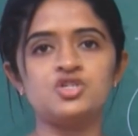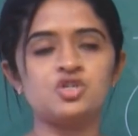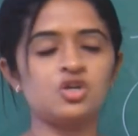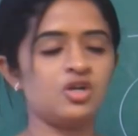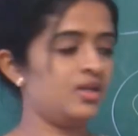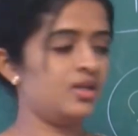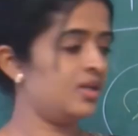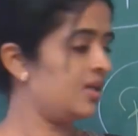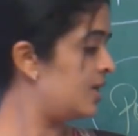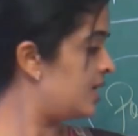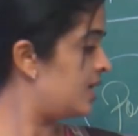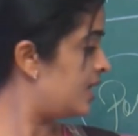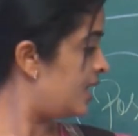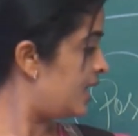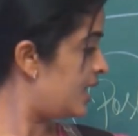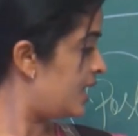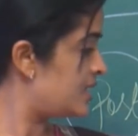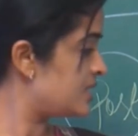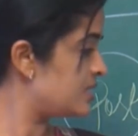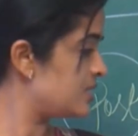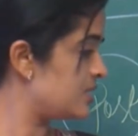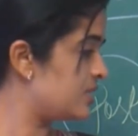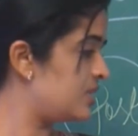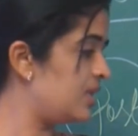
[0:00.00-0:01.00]
joint?
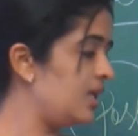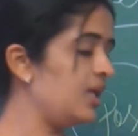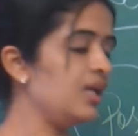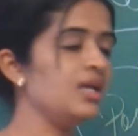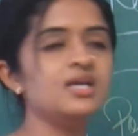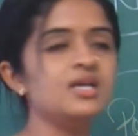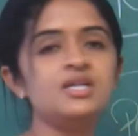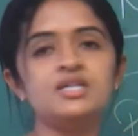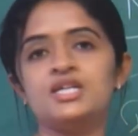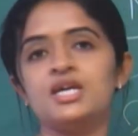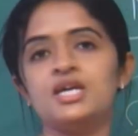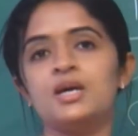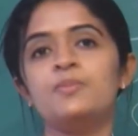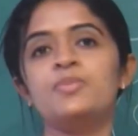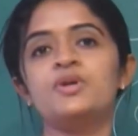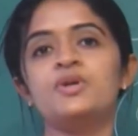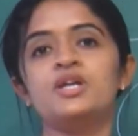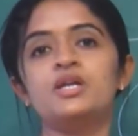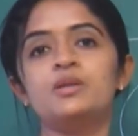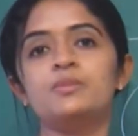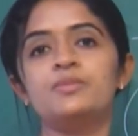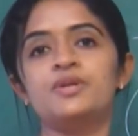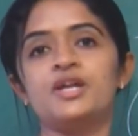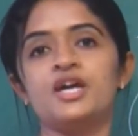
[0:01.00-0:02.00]
It is the
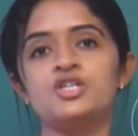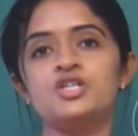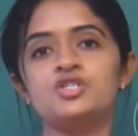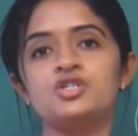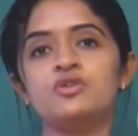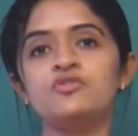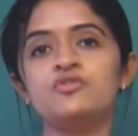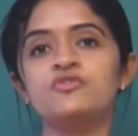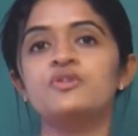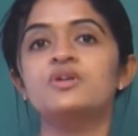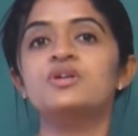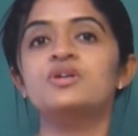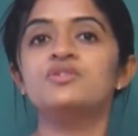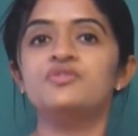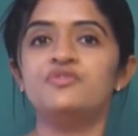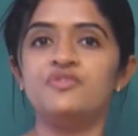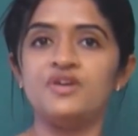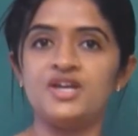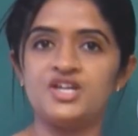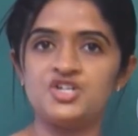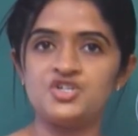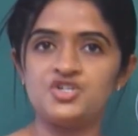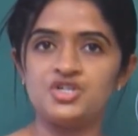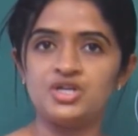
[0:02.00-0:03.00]
temporal branch of
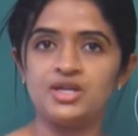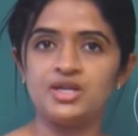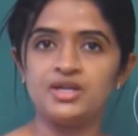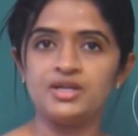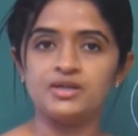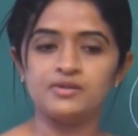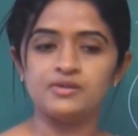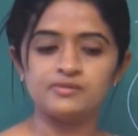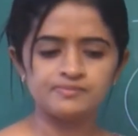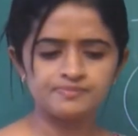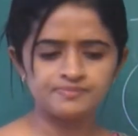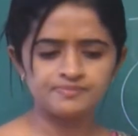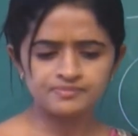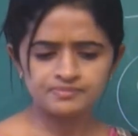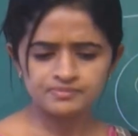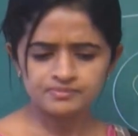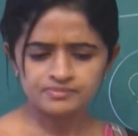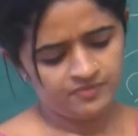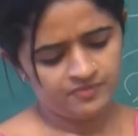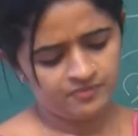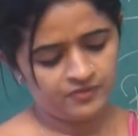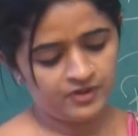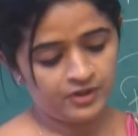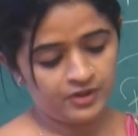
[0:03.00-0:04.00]
facial nerve.
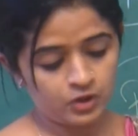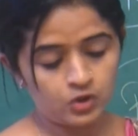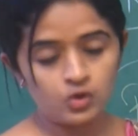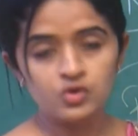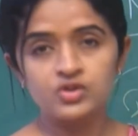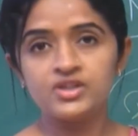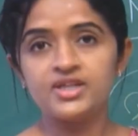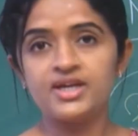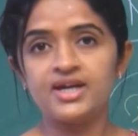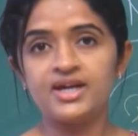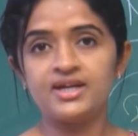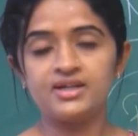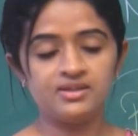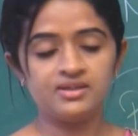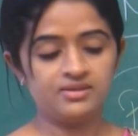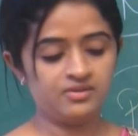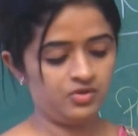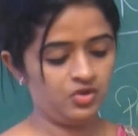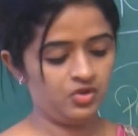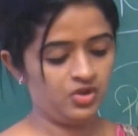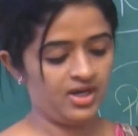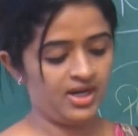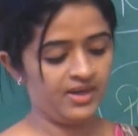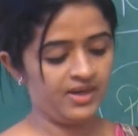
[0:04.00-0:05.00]
We know
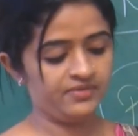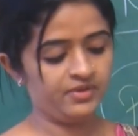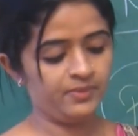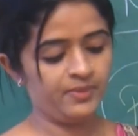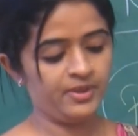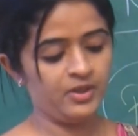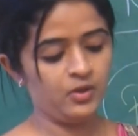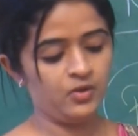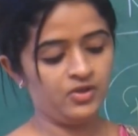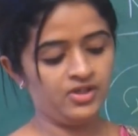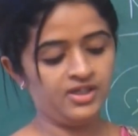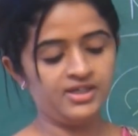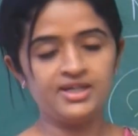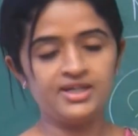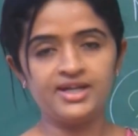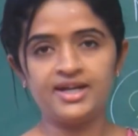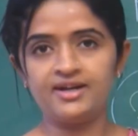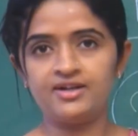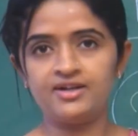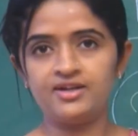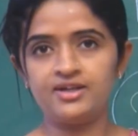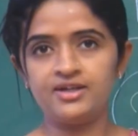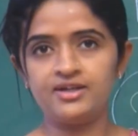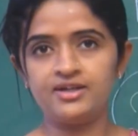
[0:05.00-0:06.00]
that you have the parotid
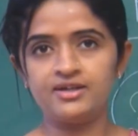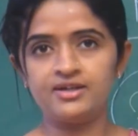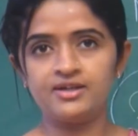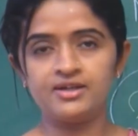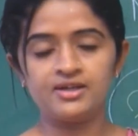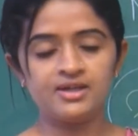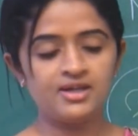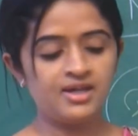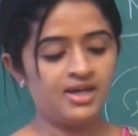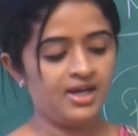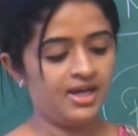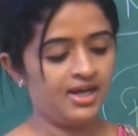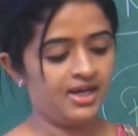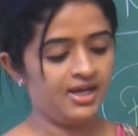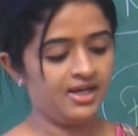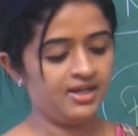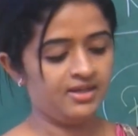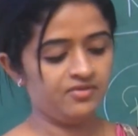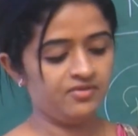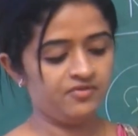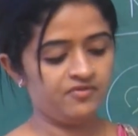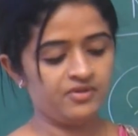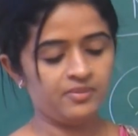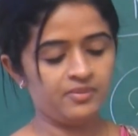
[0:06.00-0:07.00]
gland here,
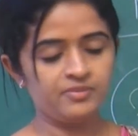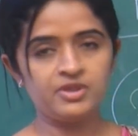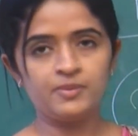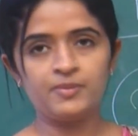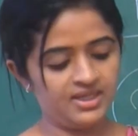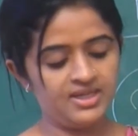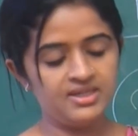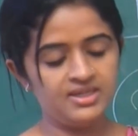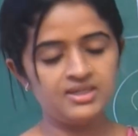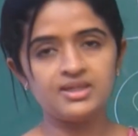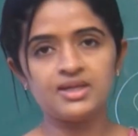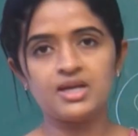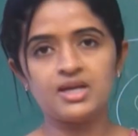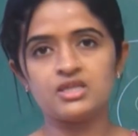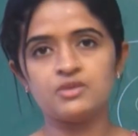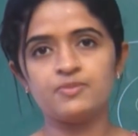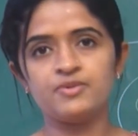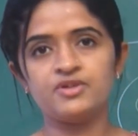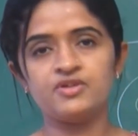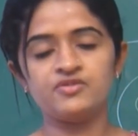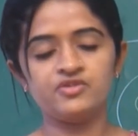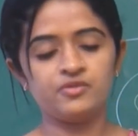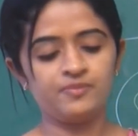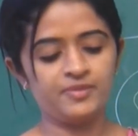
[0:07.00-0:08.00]
and from the inner
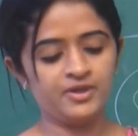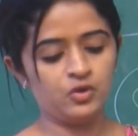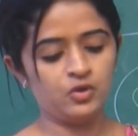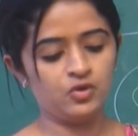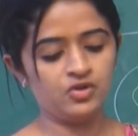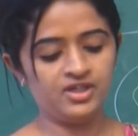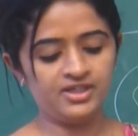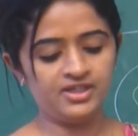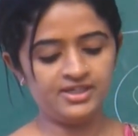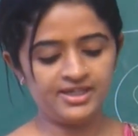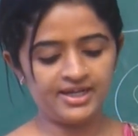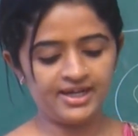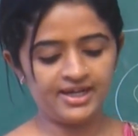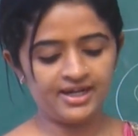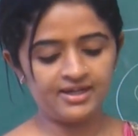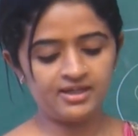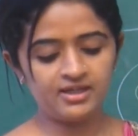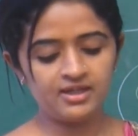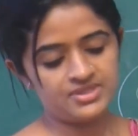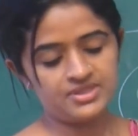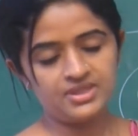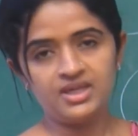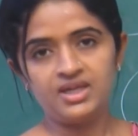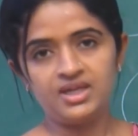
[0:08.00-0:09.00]
aspect of the parotid
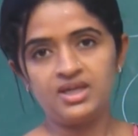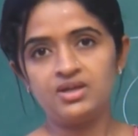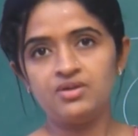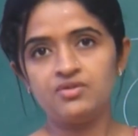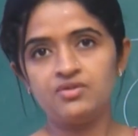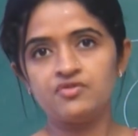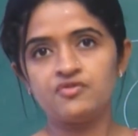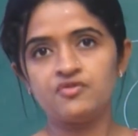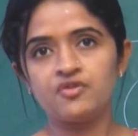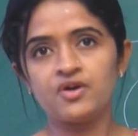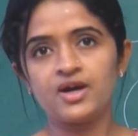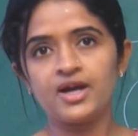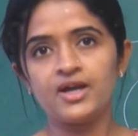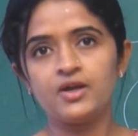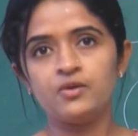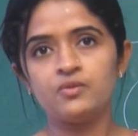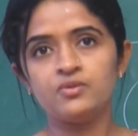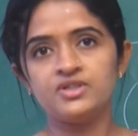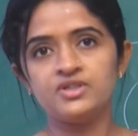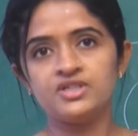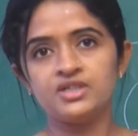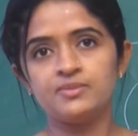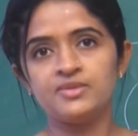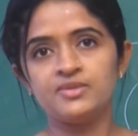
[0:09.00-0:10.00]
gland, see five
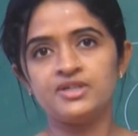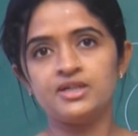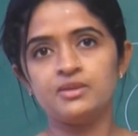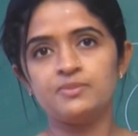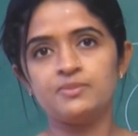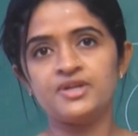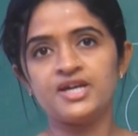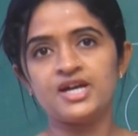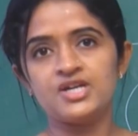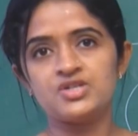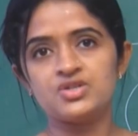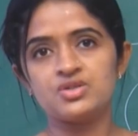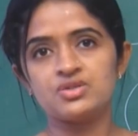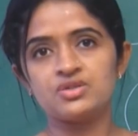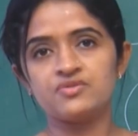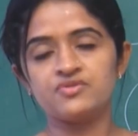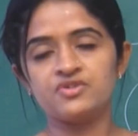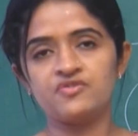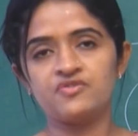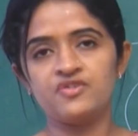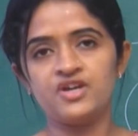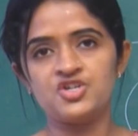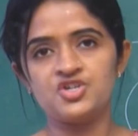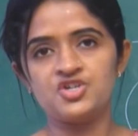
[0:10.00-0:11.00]
terminal branches of
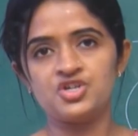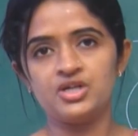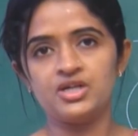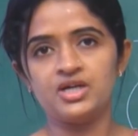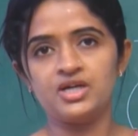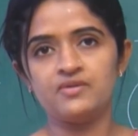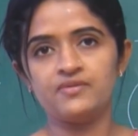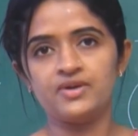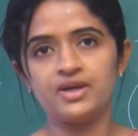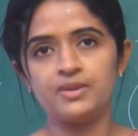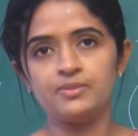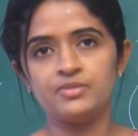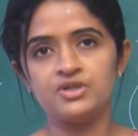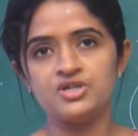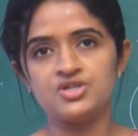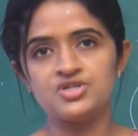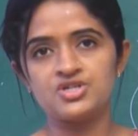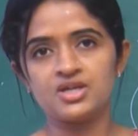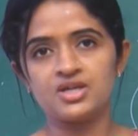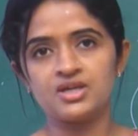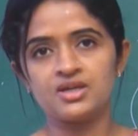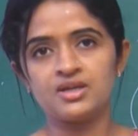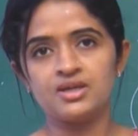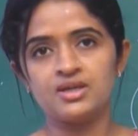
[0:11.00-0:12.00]
the facial nerve
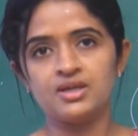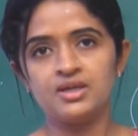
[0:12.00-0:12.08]
emerging,